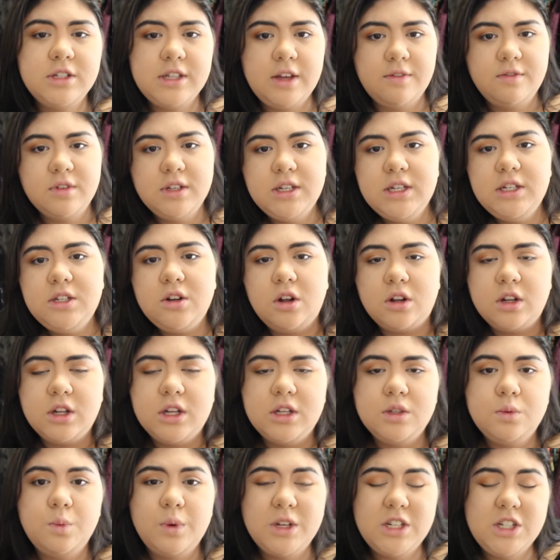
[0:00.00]

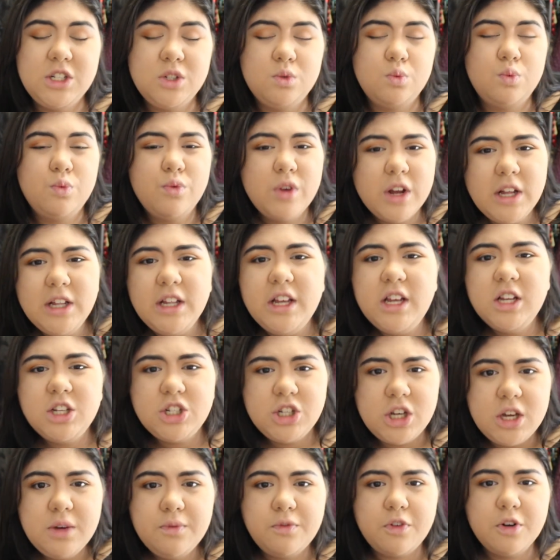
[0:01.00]
$70, which is really
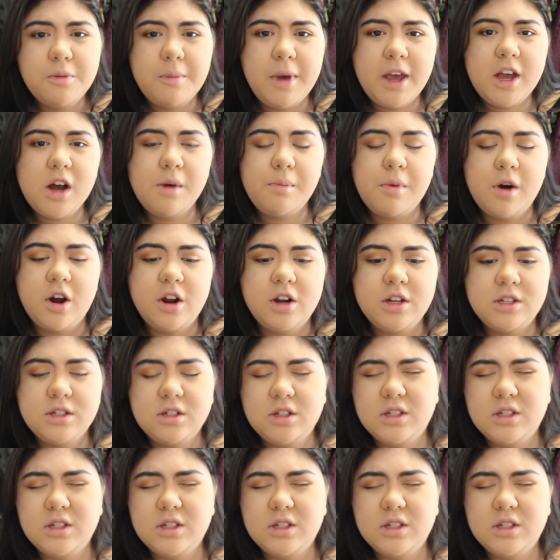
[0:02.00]
cheap for makeup artists,